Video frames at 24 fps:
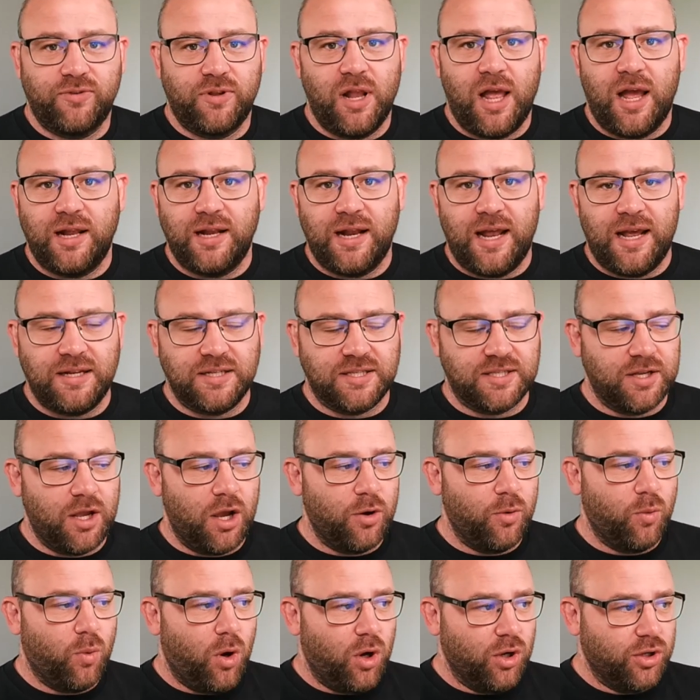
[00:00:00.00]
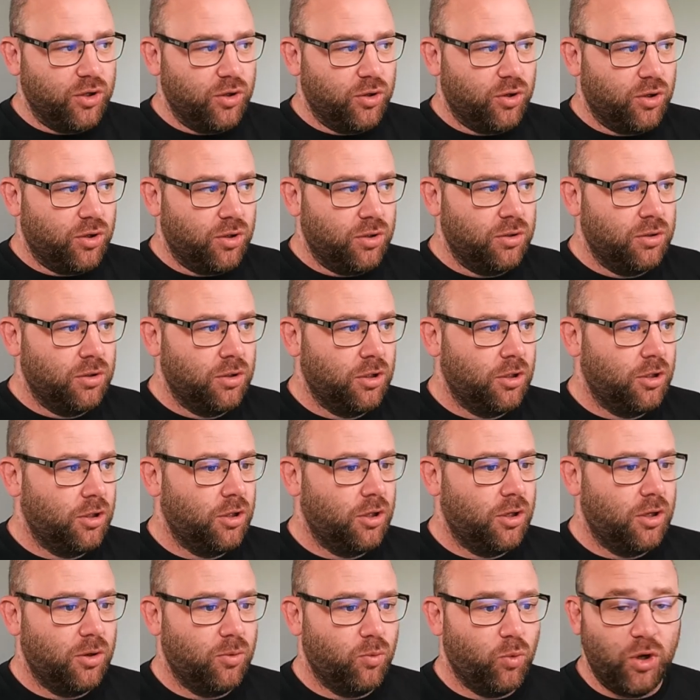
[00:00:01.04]
Let us know what you're
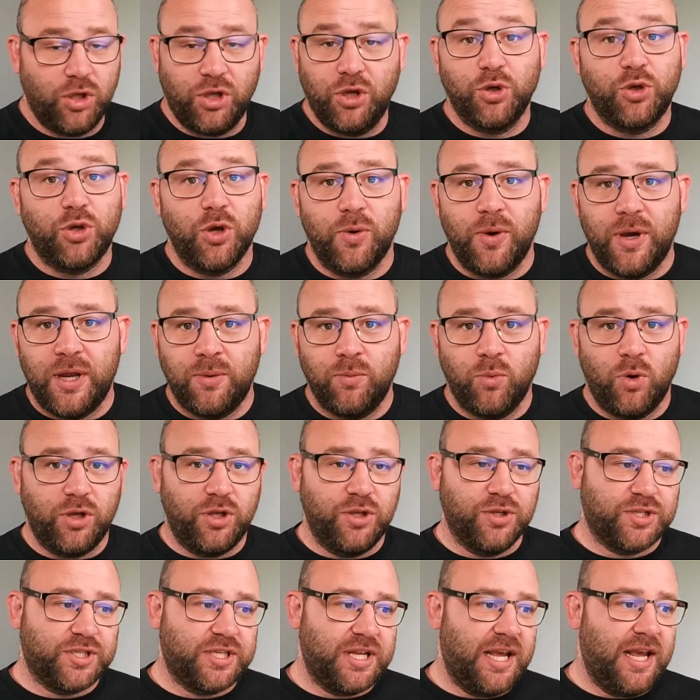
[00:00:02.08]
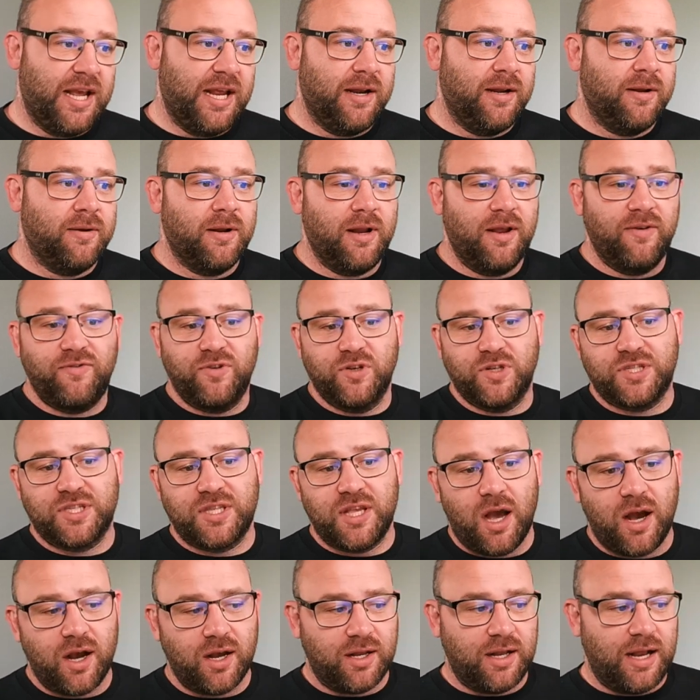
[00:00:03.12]
doing, what you're seeing. If you're
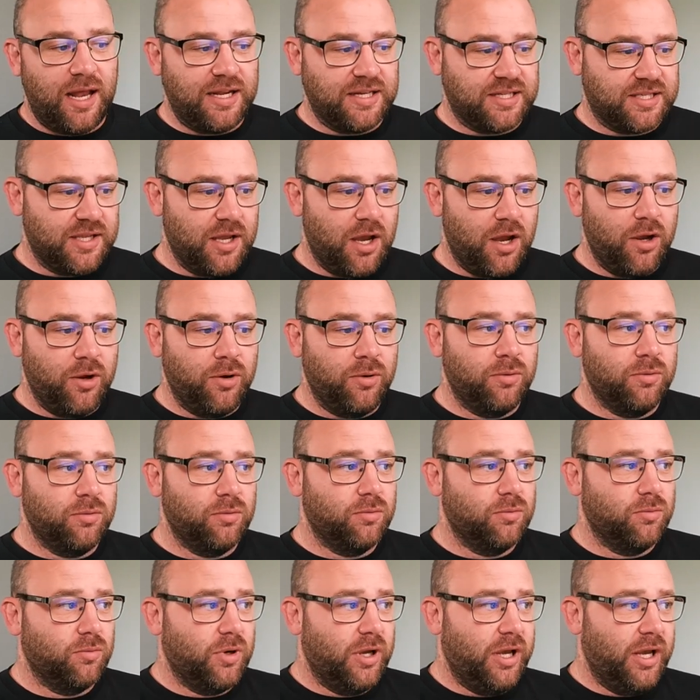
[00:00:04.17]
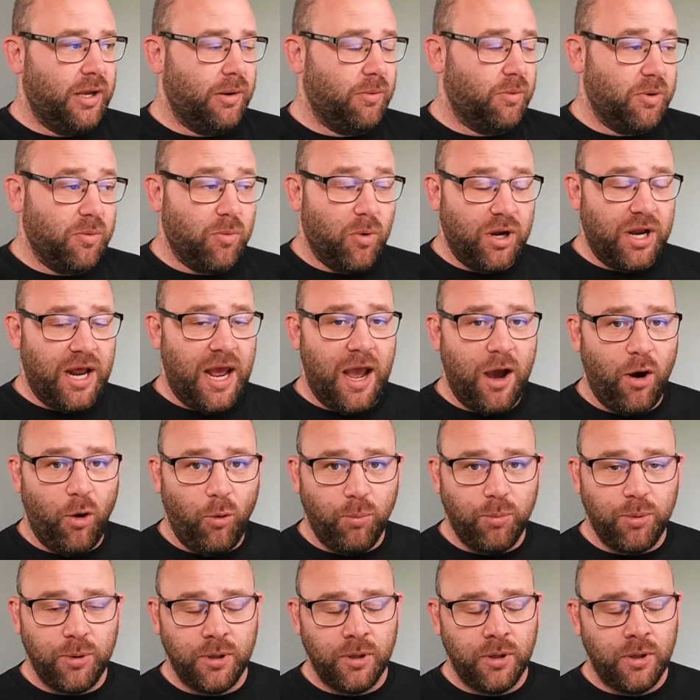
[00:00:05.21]
stuck, let us know. We want to
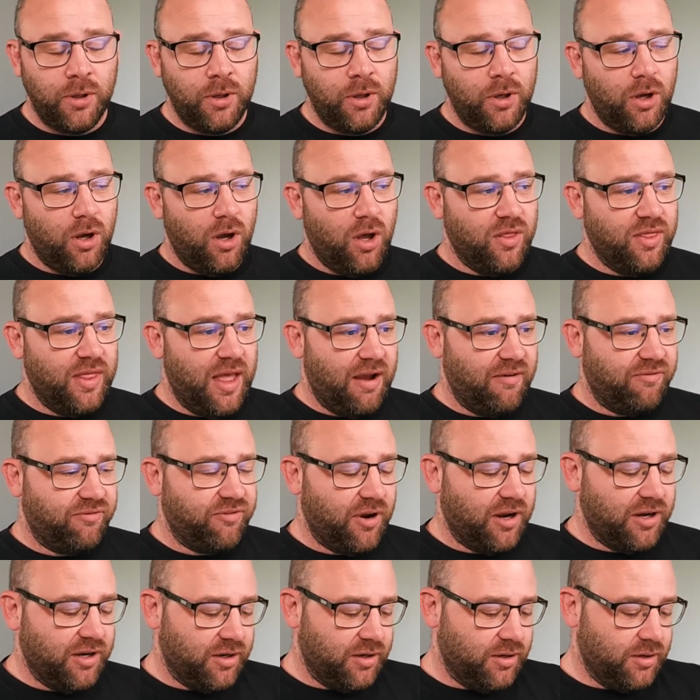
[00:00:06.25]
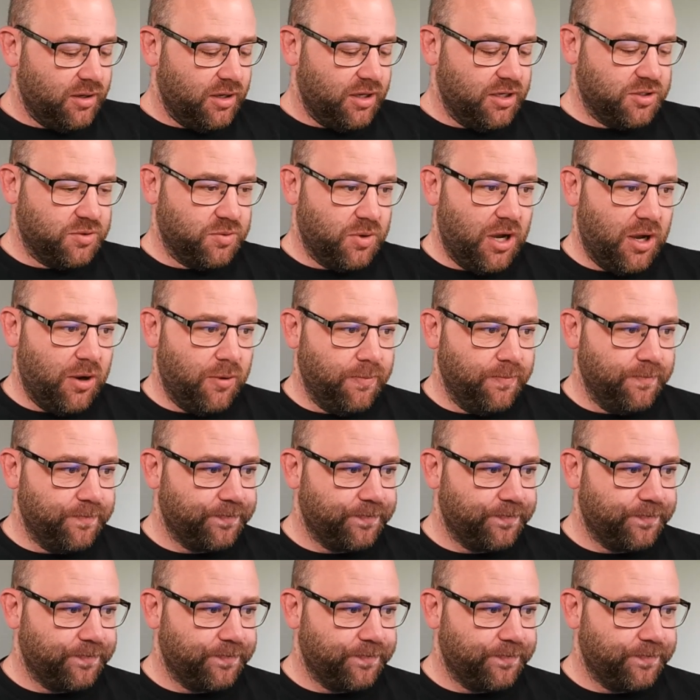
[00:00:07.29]
help on that front as well.